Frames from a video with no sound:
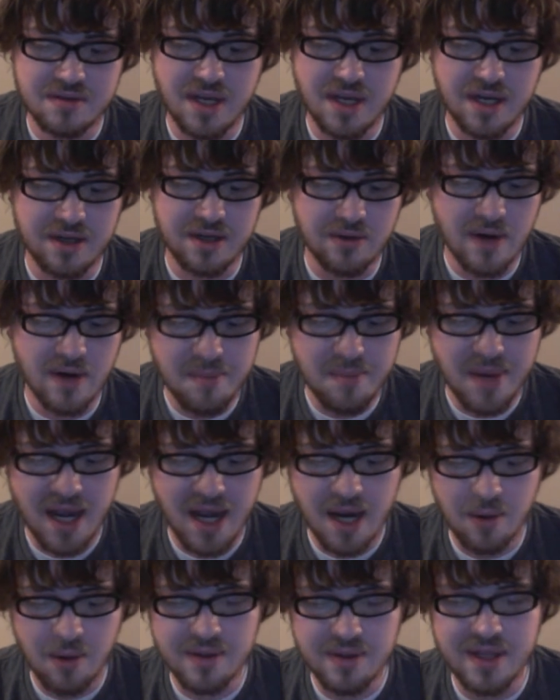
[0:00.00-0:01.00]
got a great
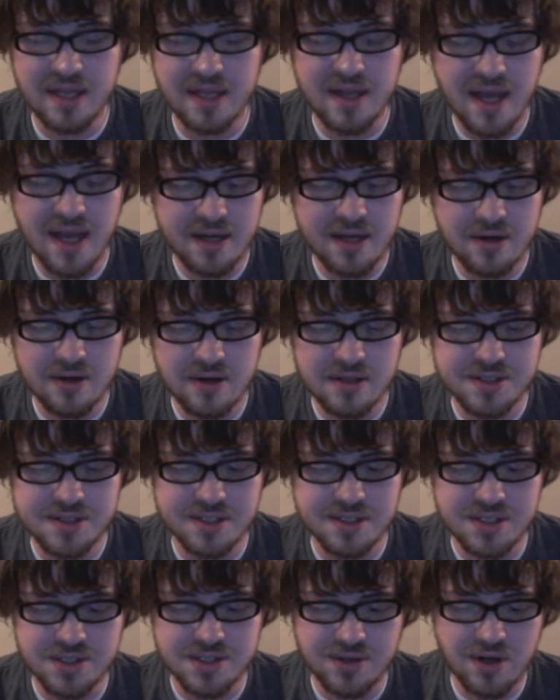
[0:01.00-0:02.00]
power. They like her.
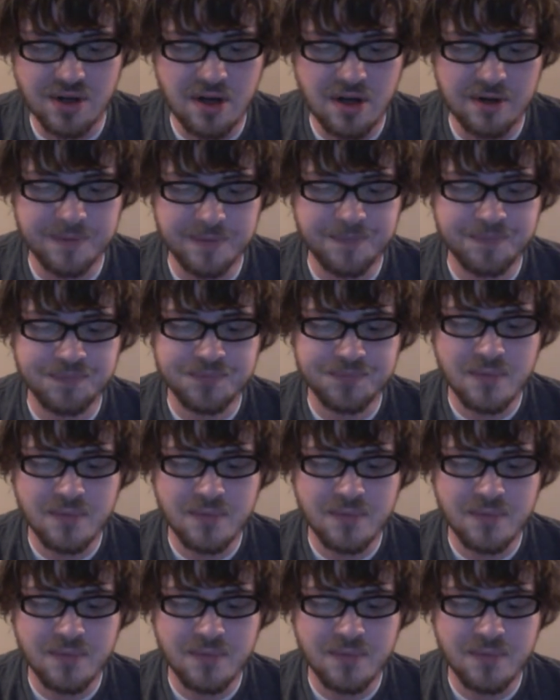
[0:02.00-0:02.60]
She's strong.